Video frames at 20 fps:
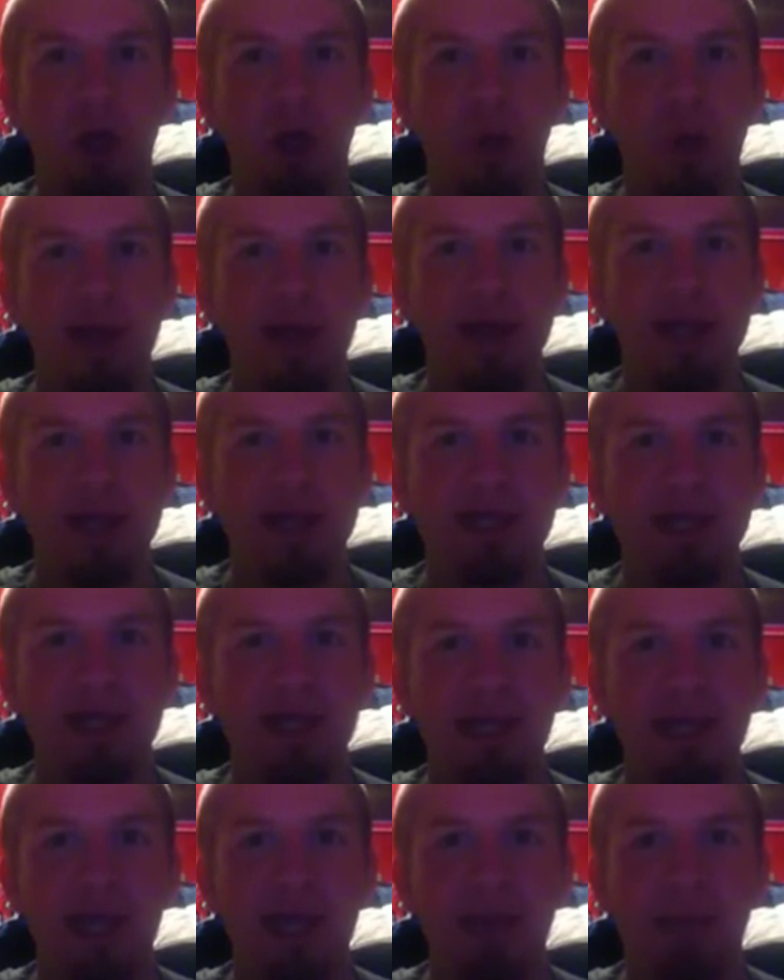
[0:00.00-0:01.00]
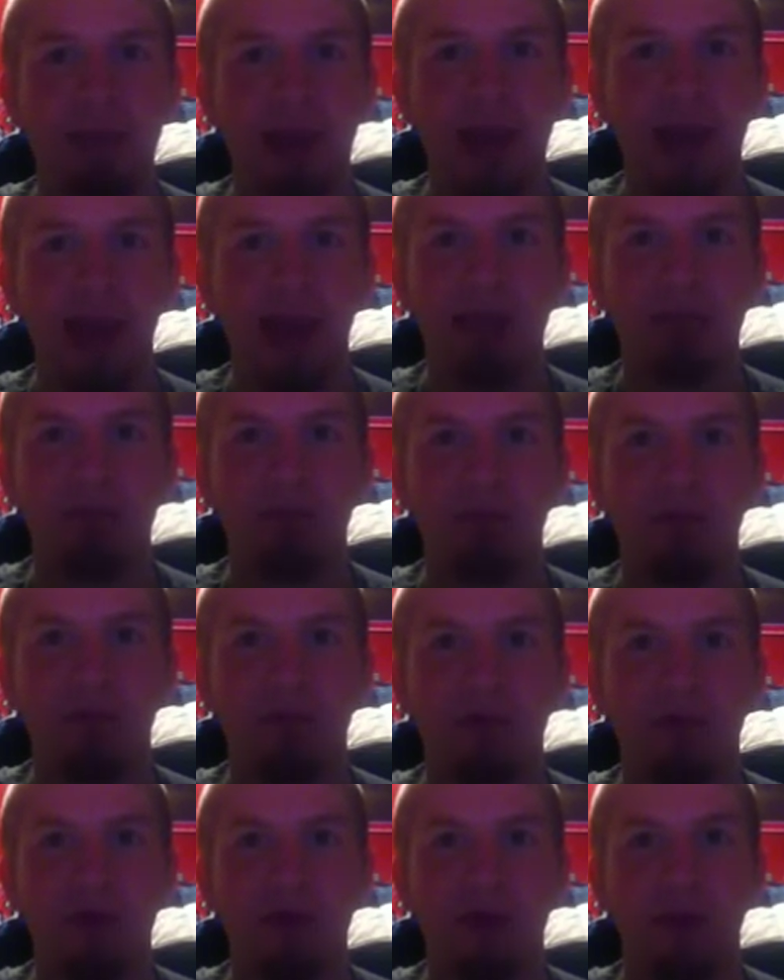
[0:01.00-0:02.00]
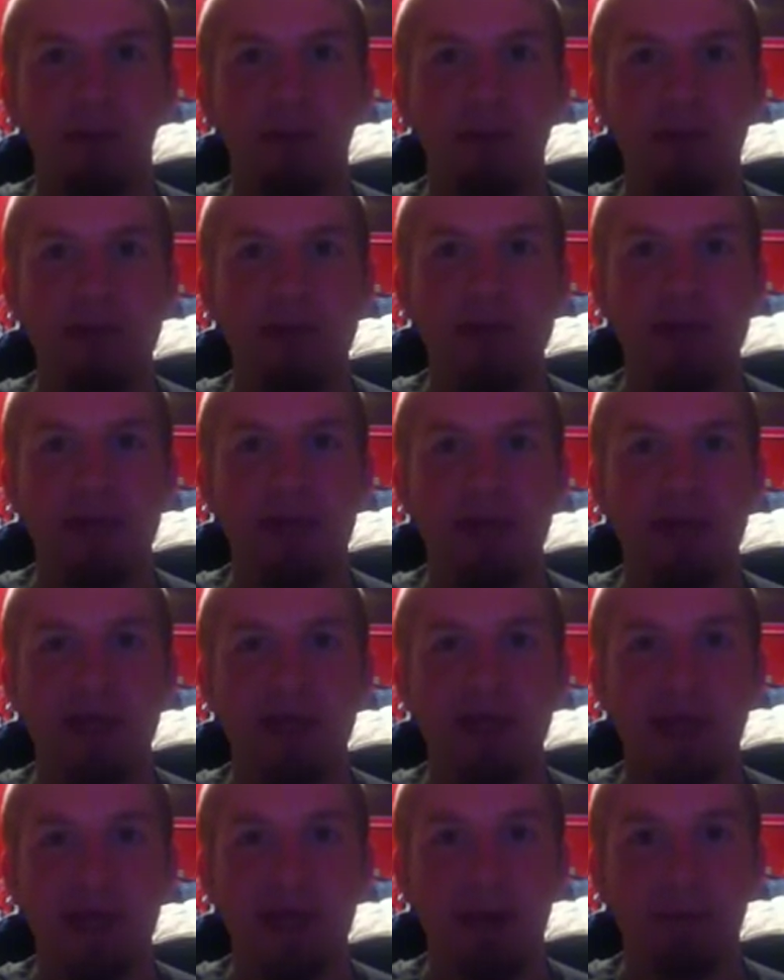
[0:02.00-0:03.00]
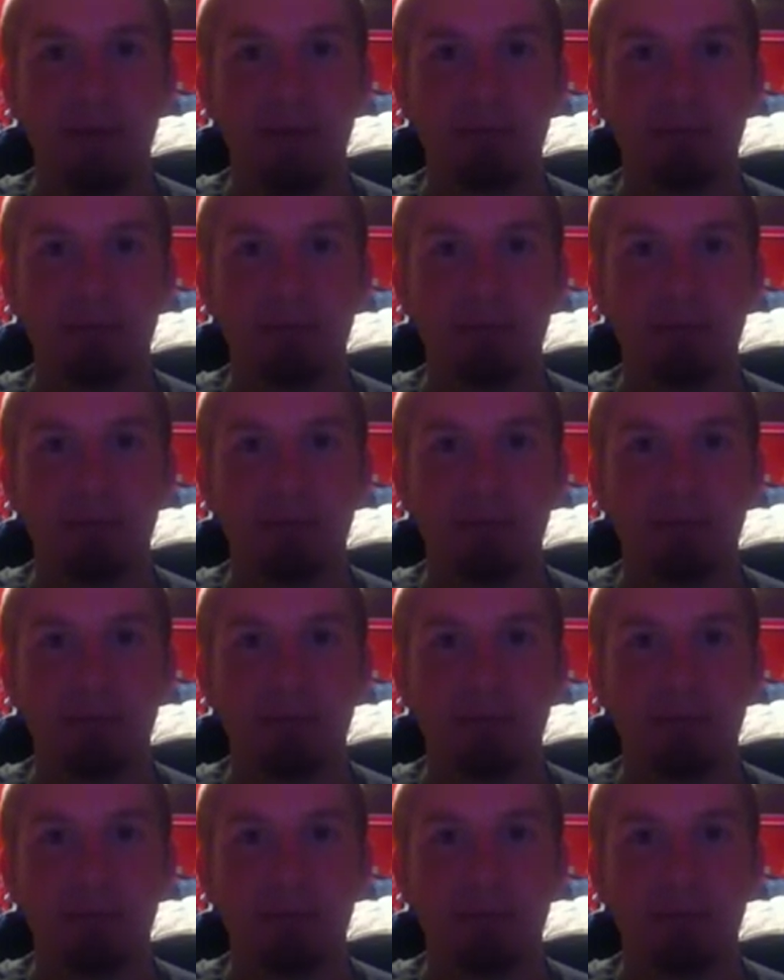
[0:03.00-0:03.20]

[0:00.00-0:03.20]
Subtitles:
quick stinging pain before the numbness sets in.